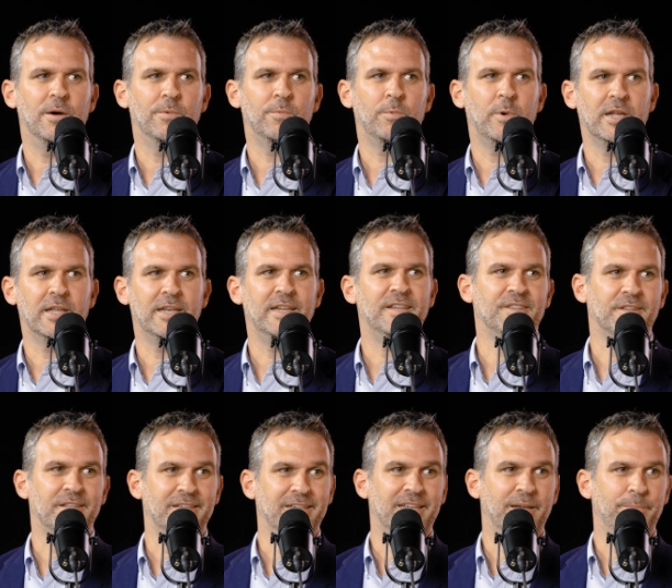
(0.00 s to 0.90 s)
we could
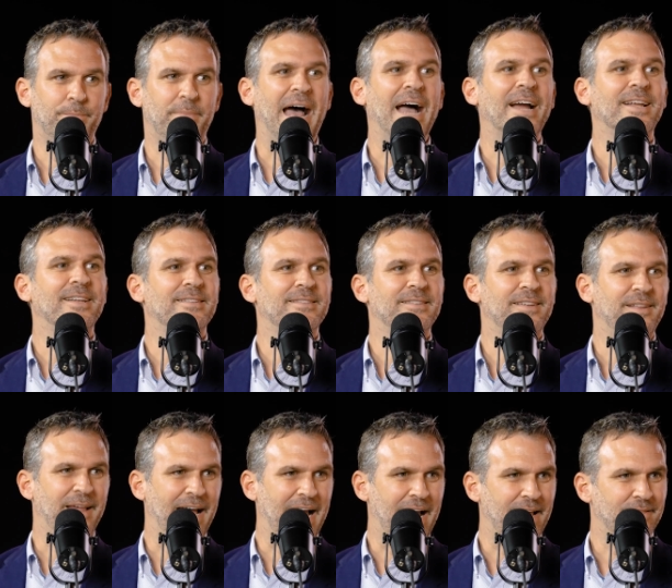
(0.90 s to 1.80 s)
easily get back to
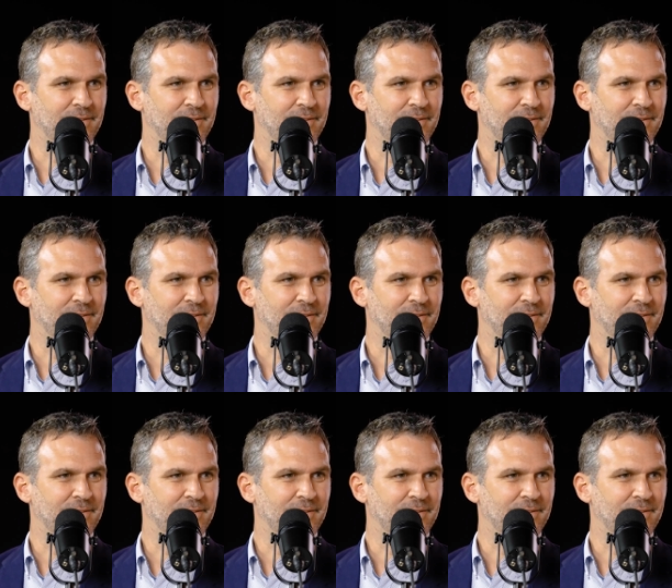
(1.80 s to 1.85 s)
that.